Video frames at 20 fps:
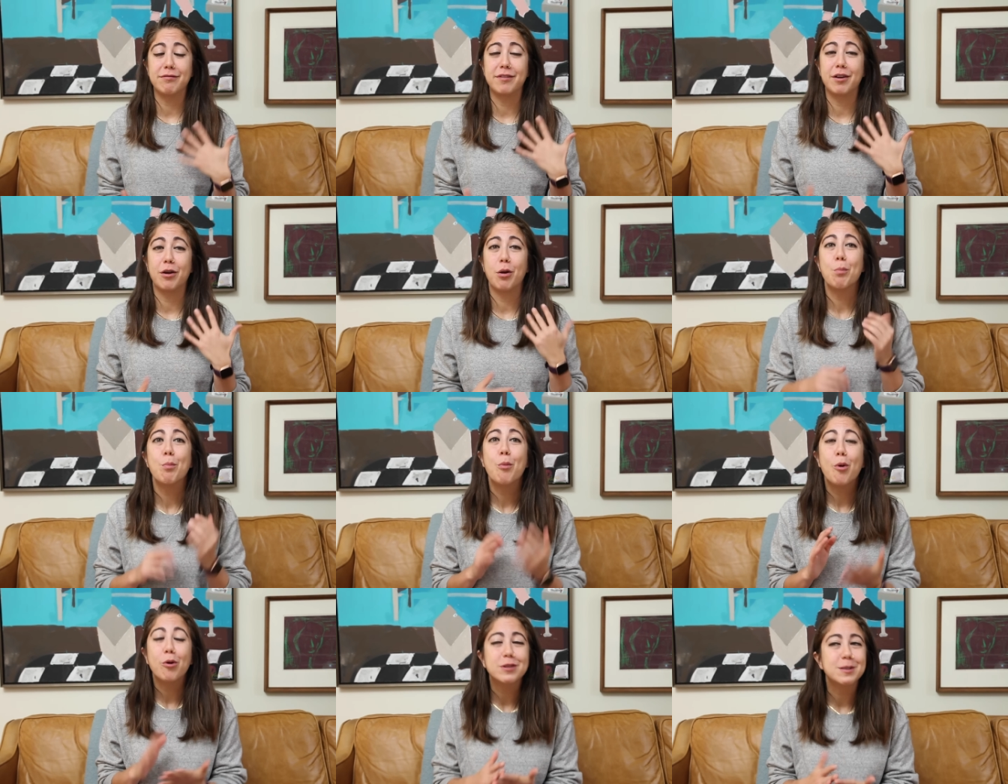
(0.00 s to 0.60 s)
There are
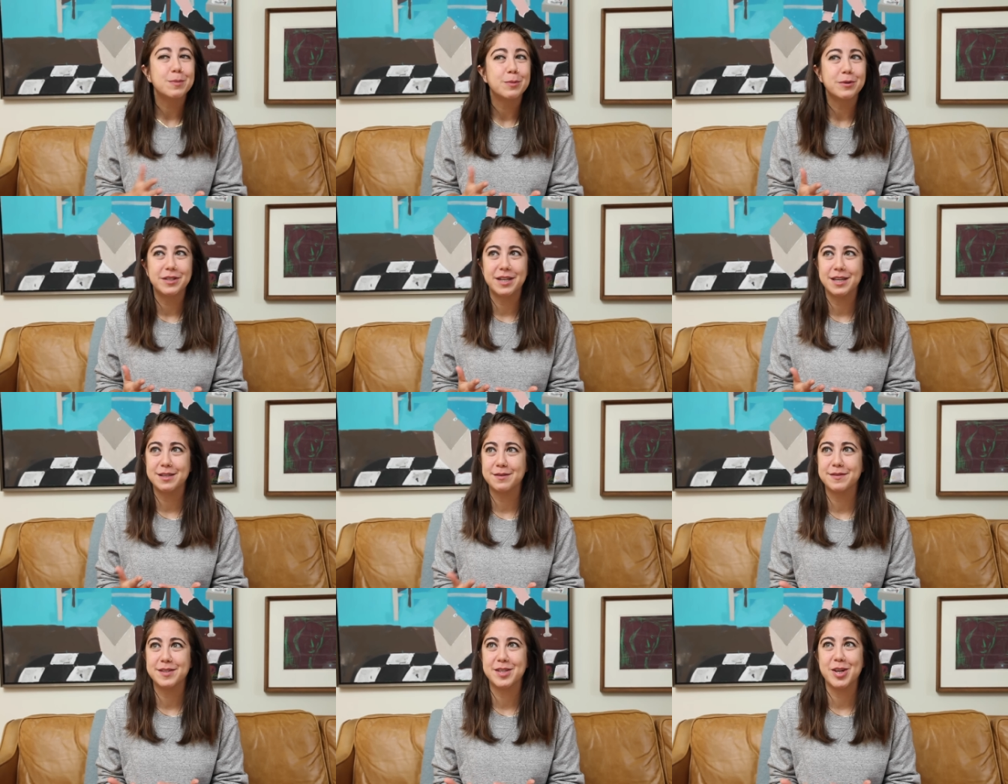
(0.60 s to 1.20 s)
multiple
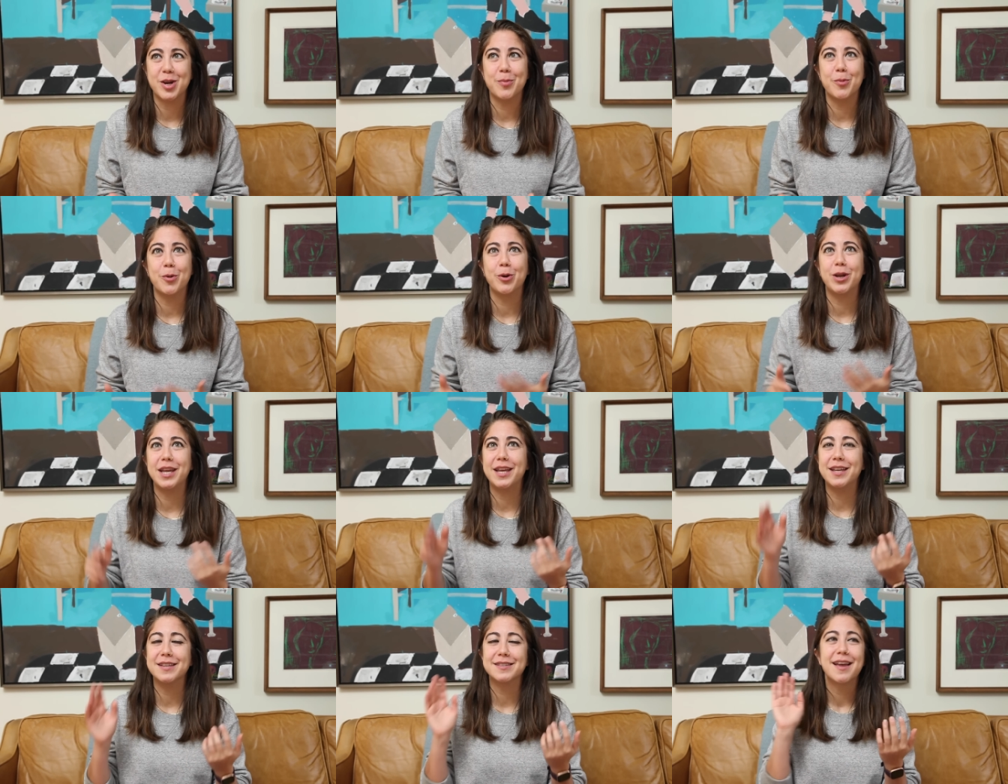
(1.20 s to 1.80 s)
days of
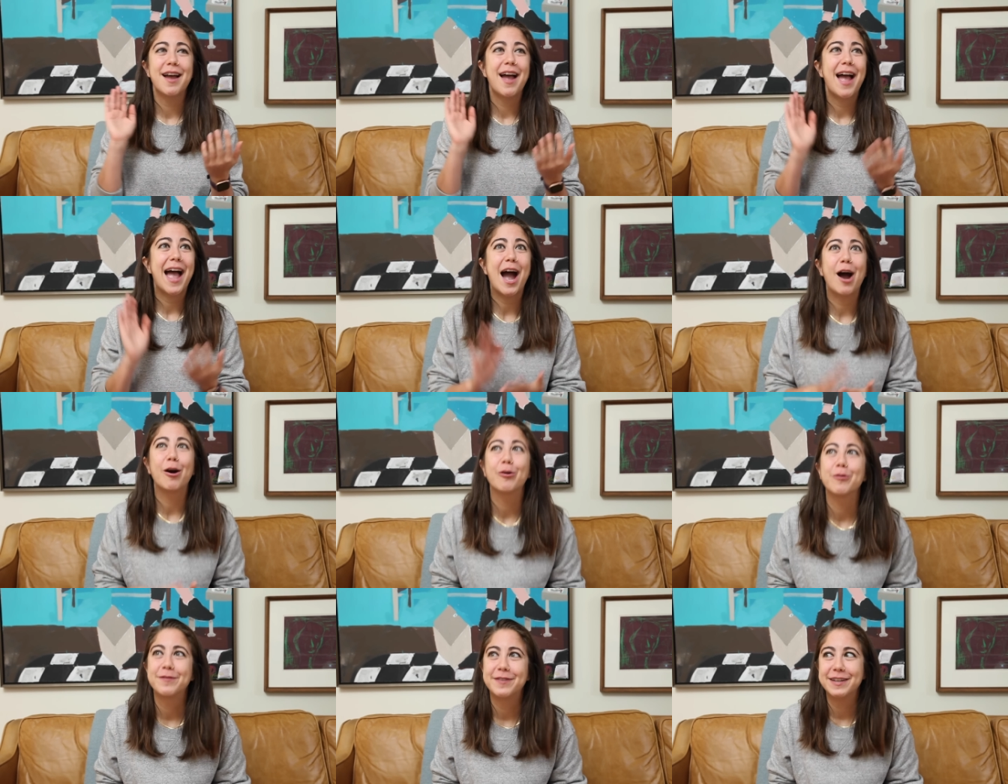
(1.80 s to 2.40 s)
ceremonies,
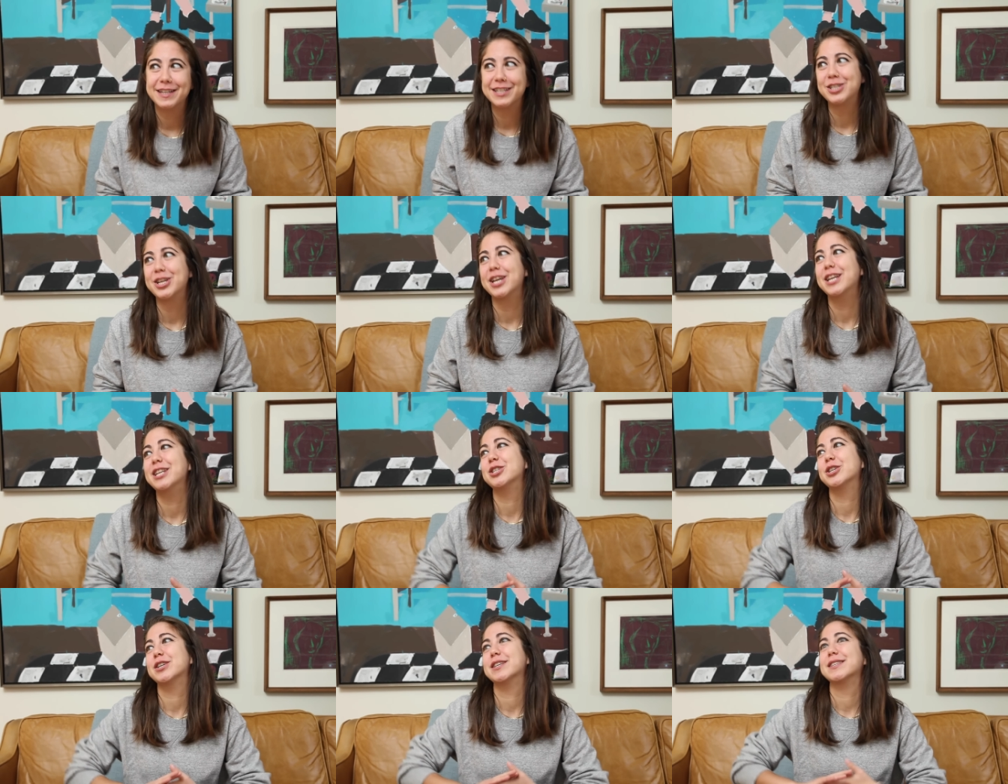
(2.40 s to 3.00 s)
outfit
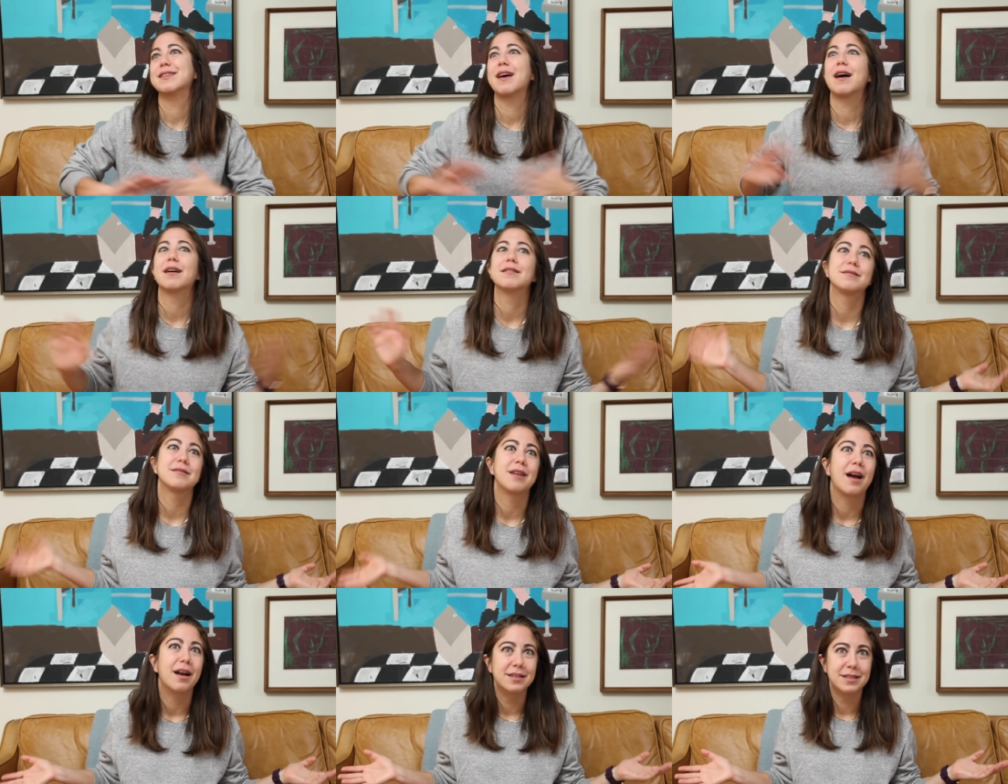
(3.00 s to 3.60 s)
changes,
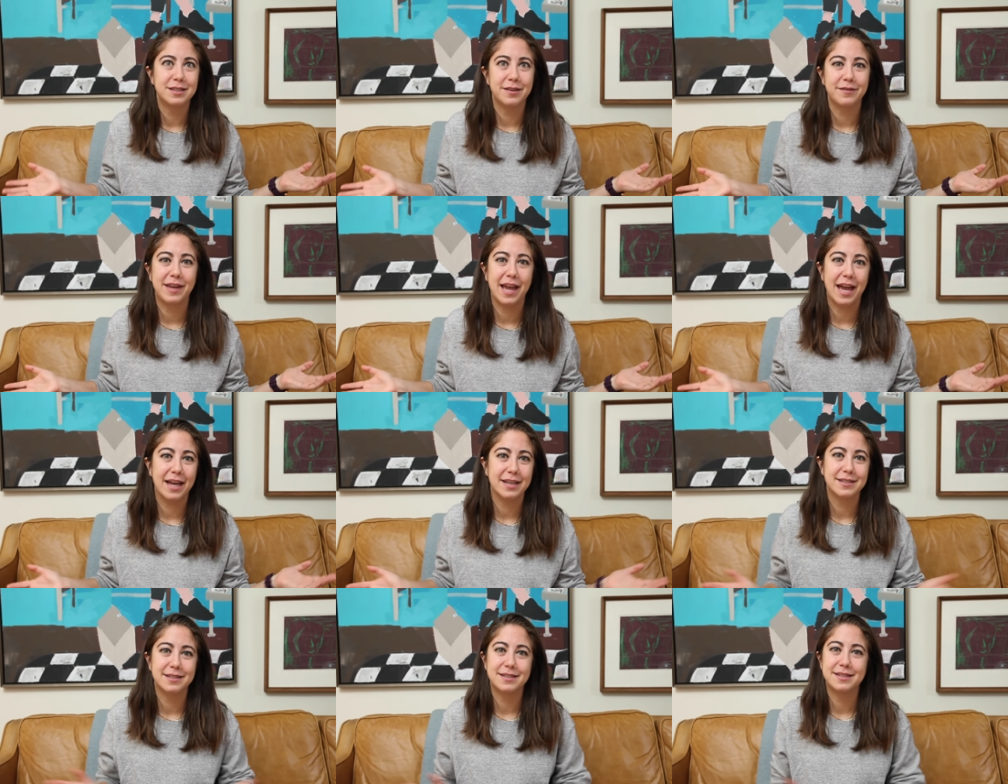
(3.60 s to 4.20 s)
tons of
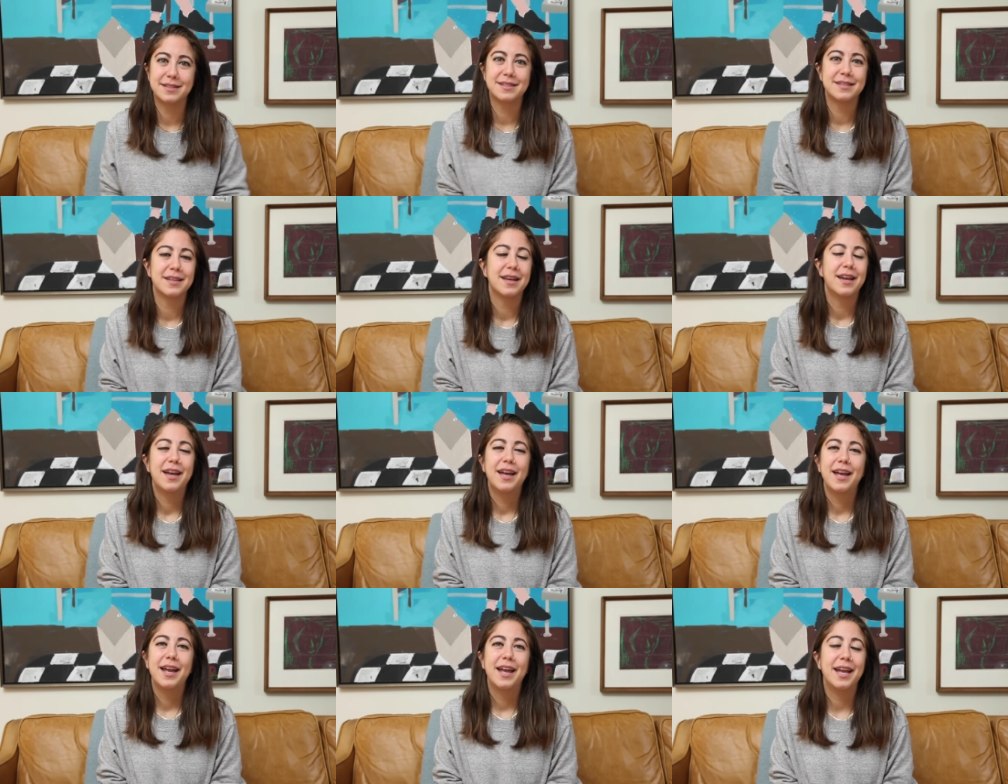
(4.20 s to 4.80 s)
guests.
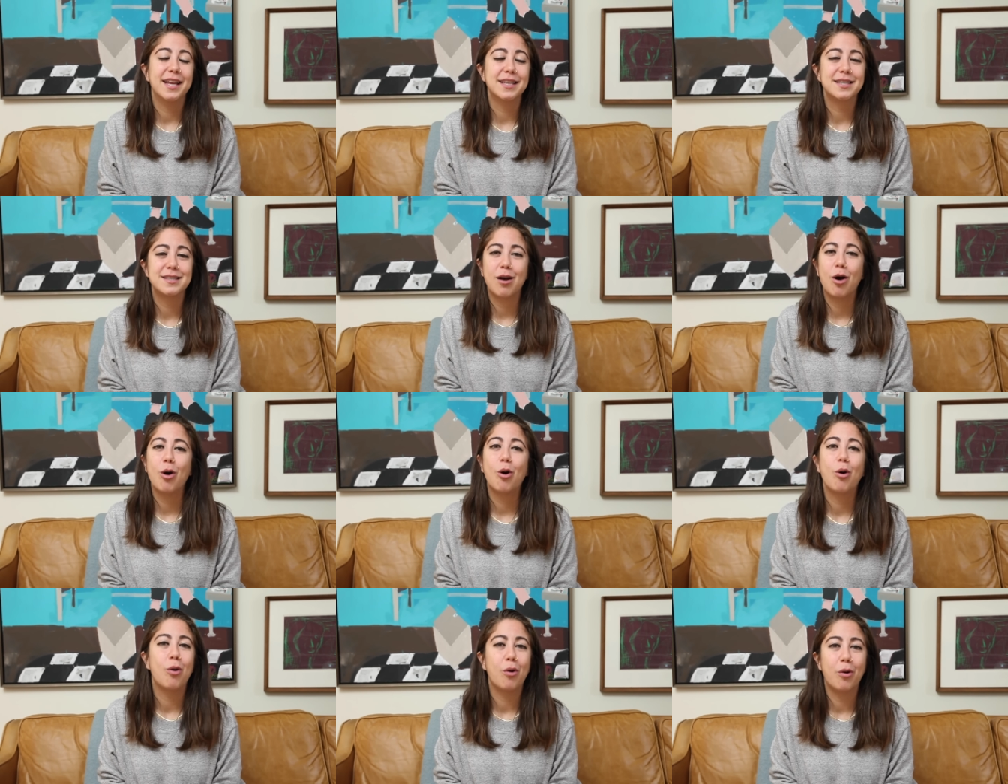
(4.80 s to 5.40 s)
It's
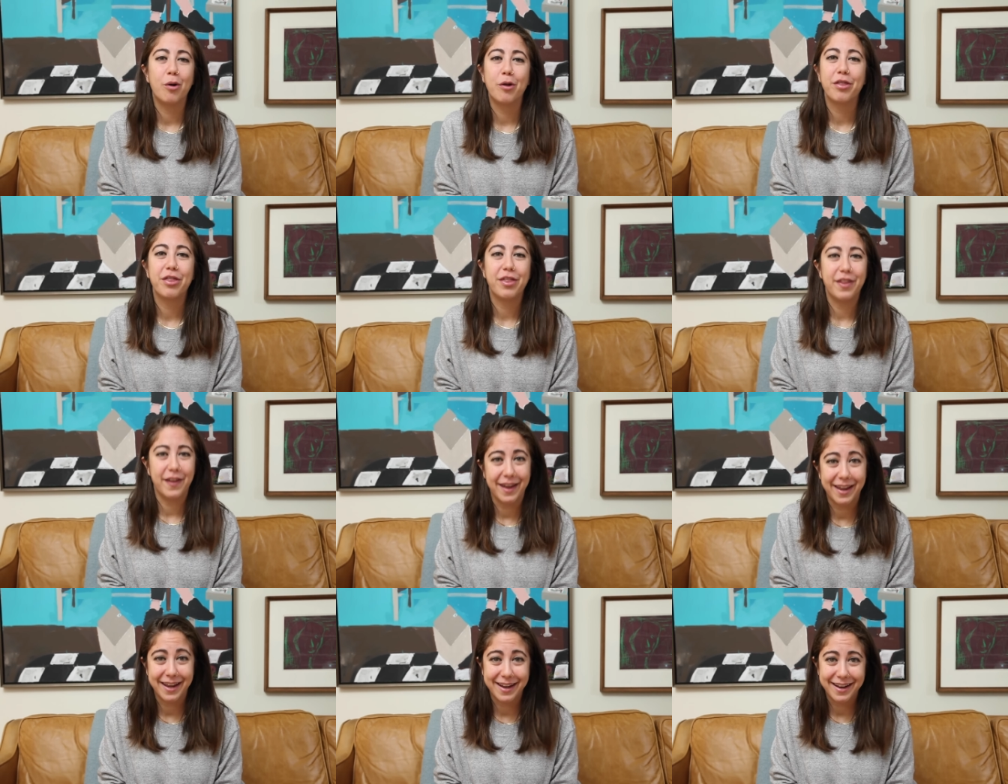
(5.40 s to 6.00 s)
a whole
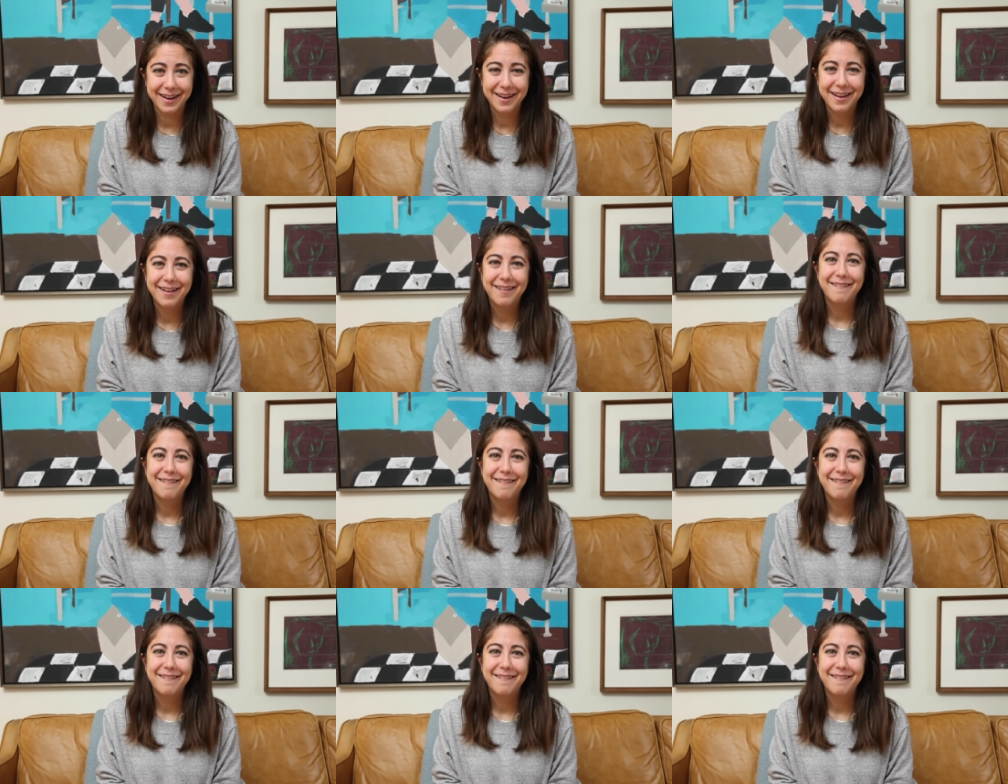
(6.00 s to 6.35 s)
thing.